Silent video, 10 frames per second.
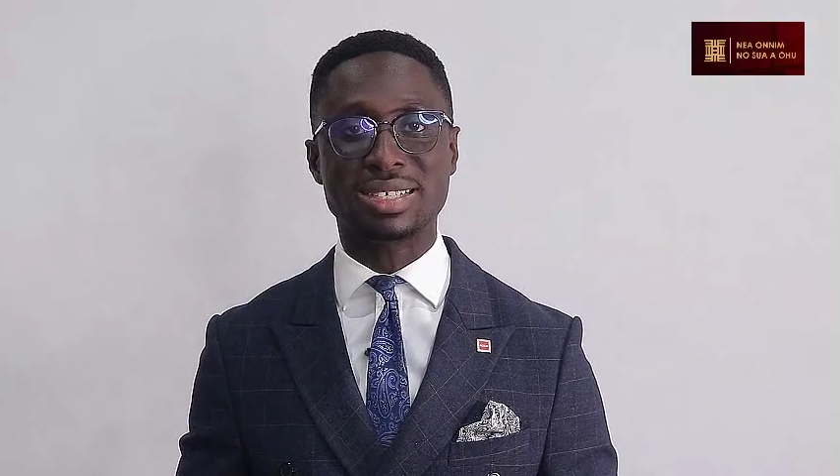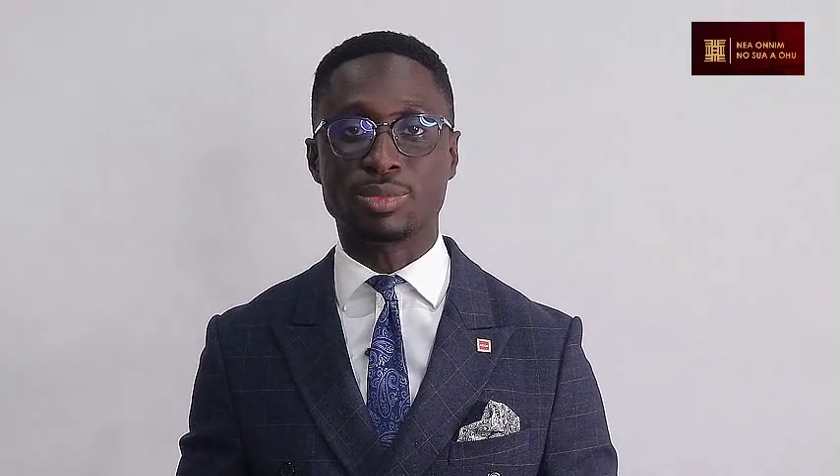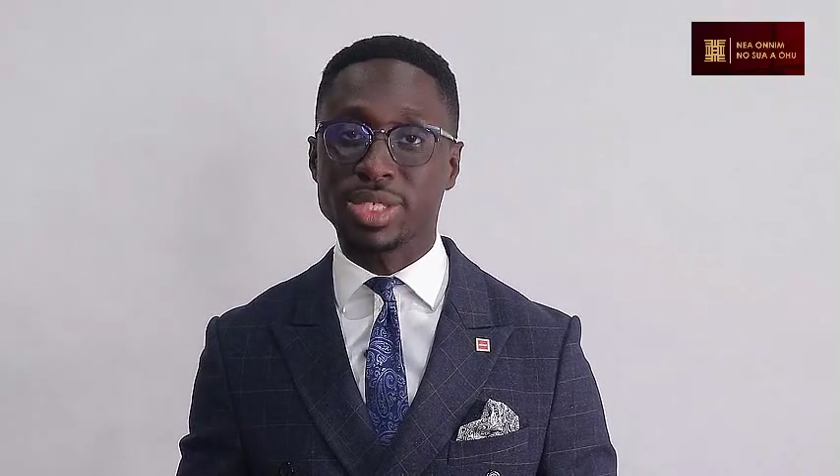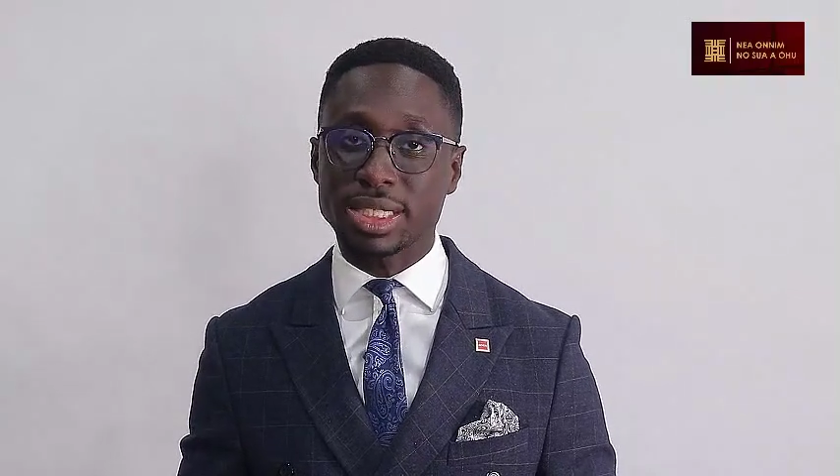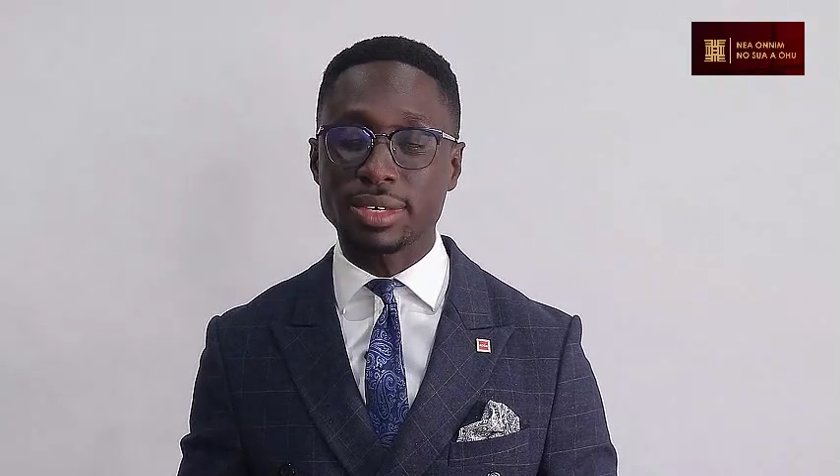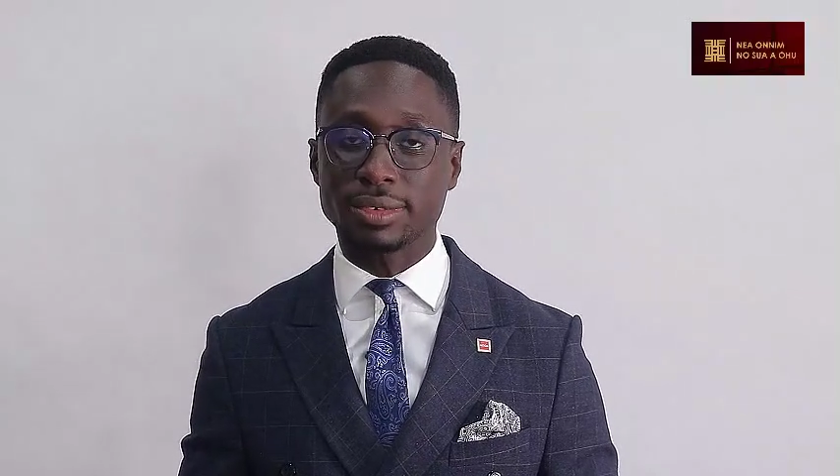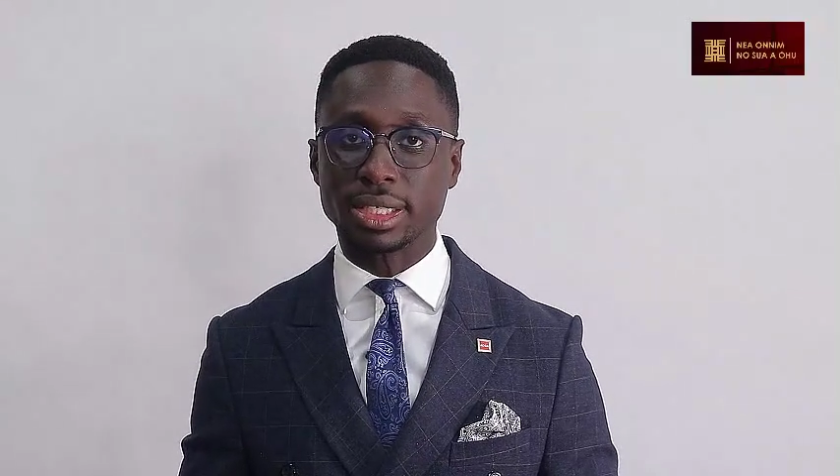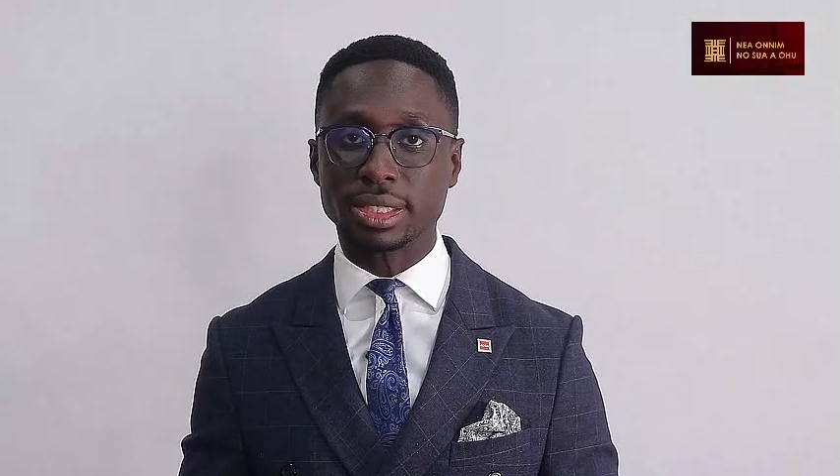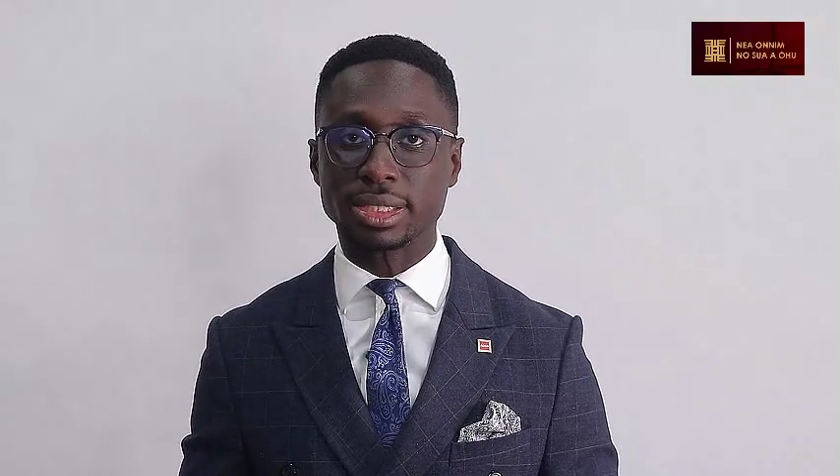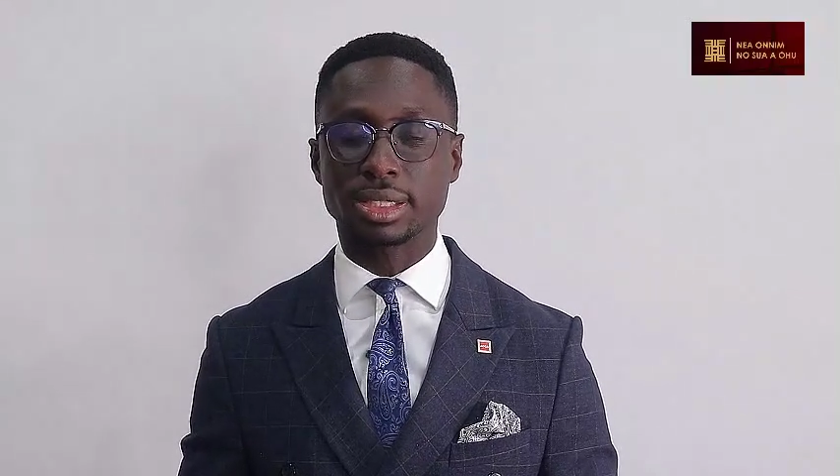
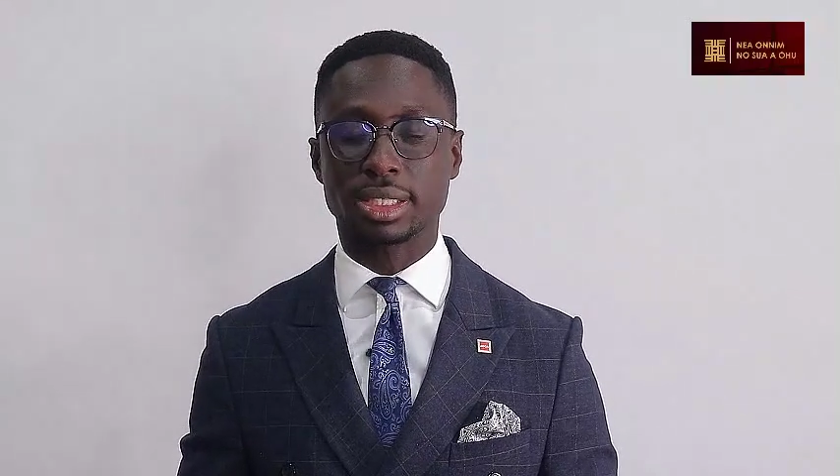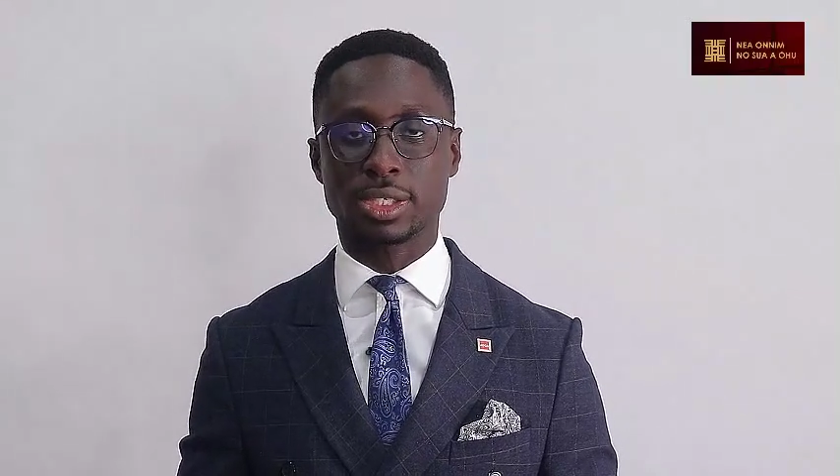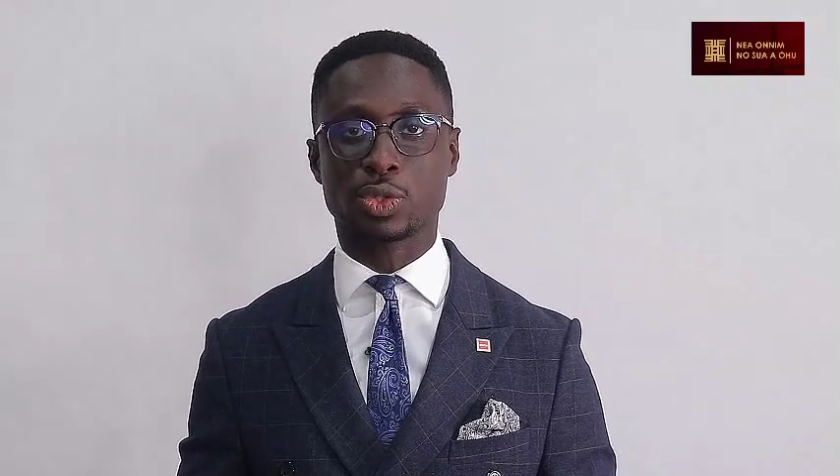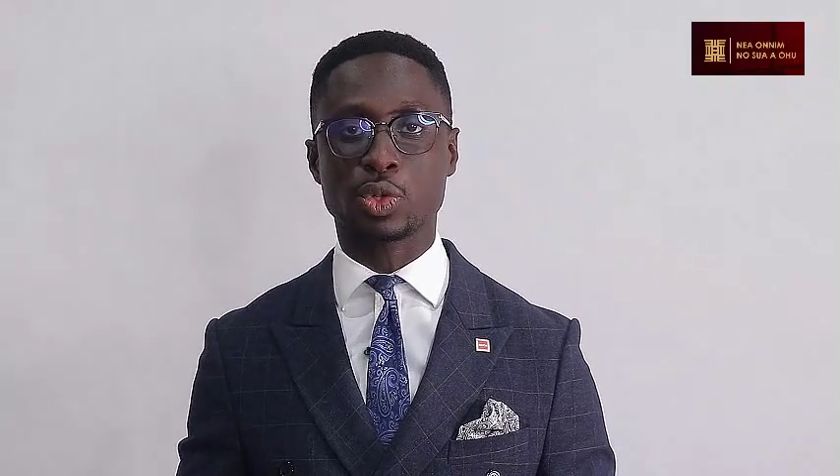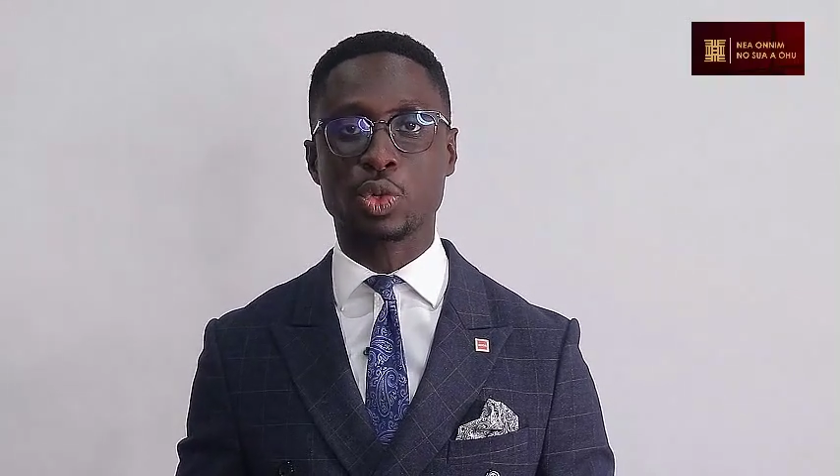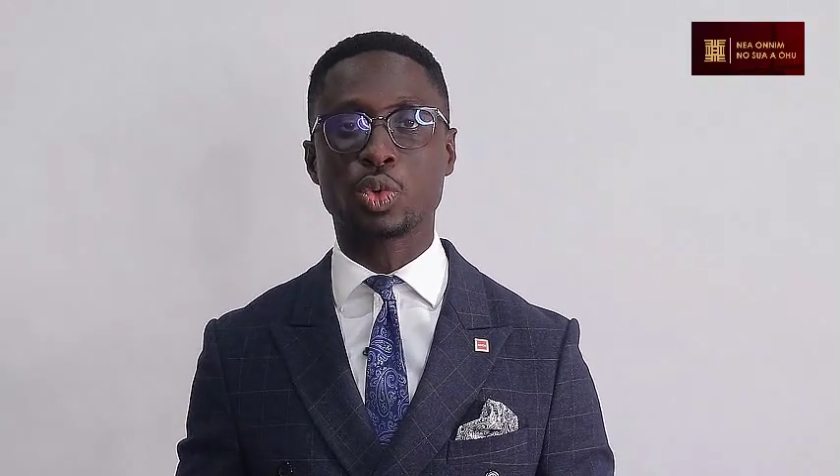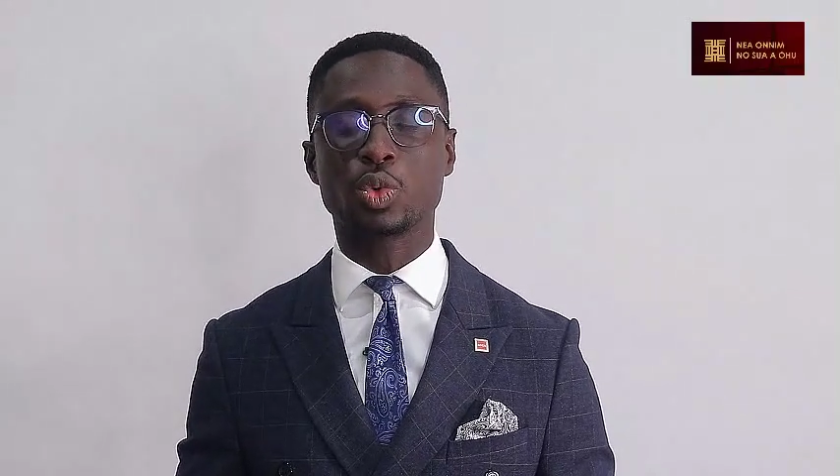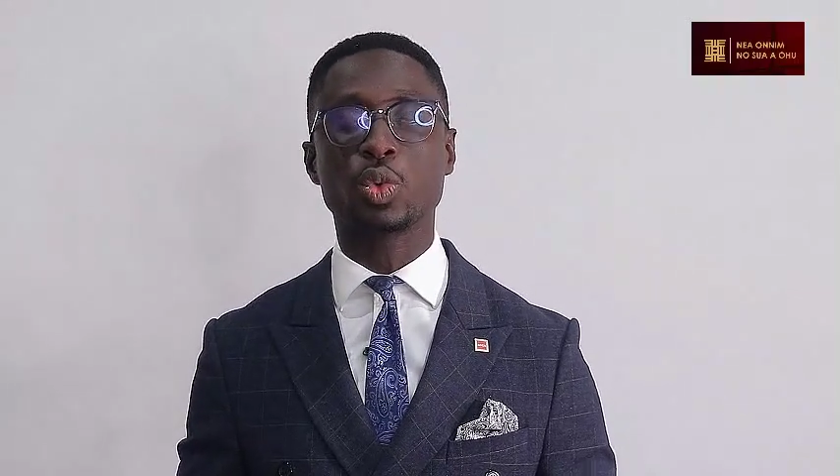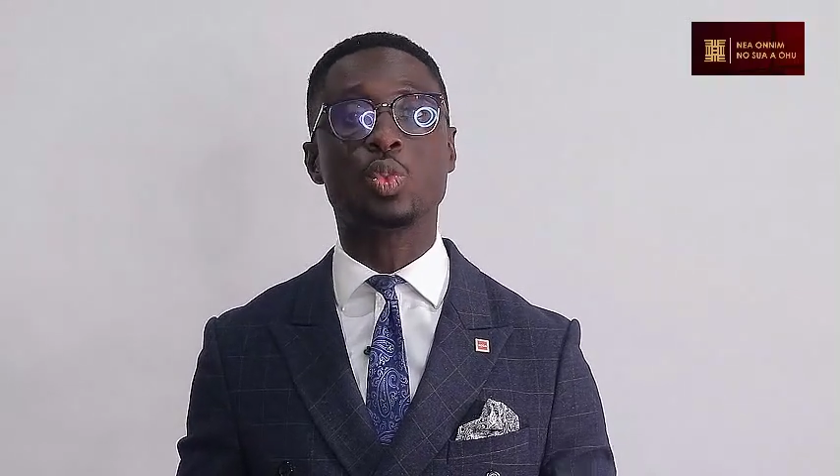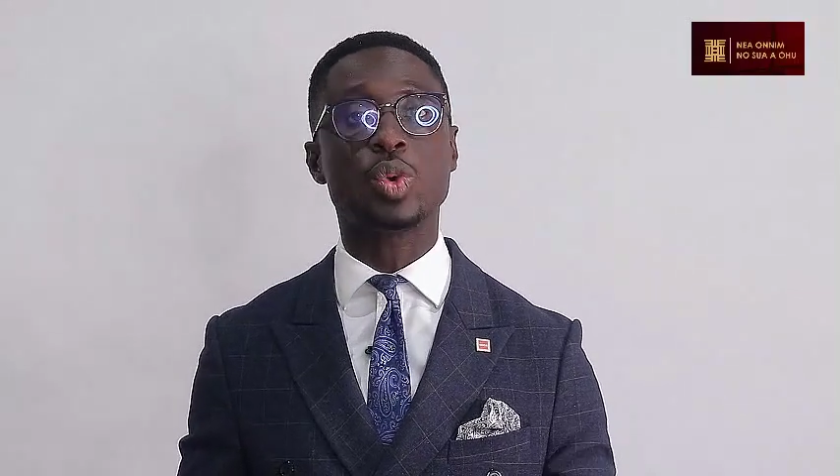receiving, and
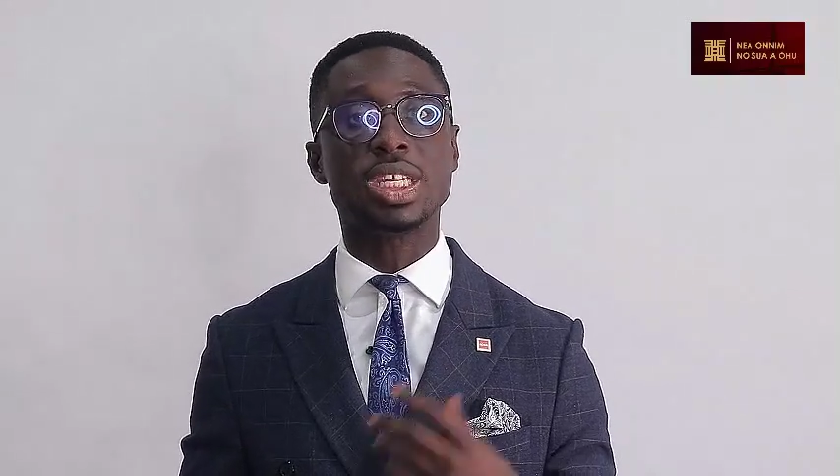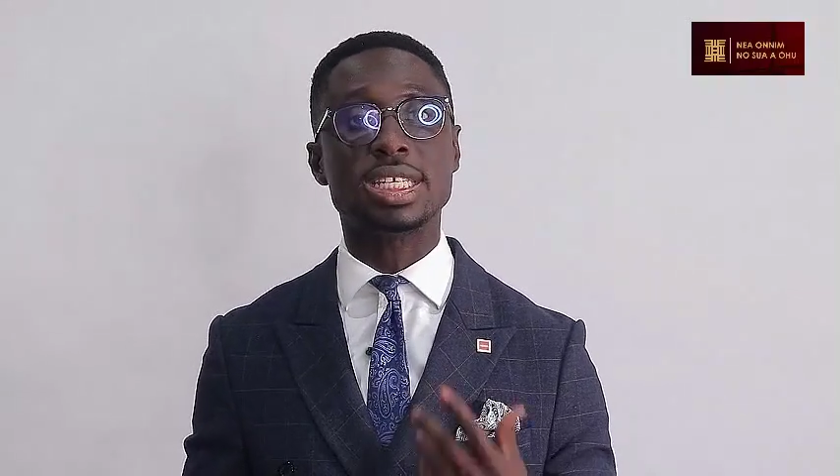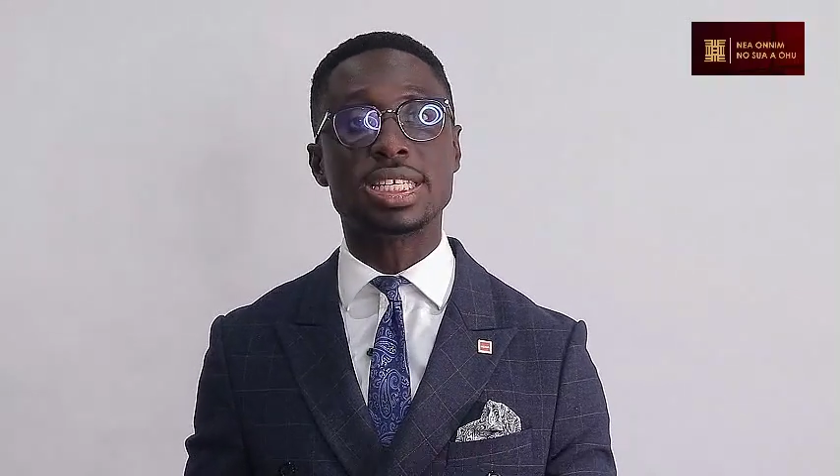so we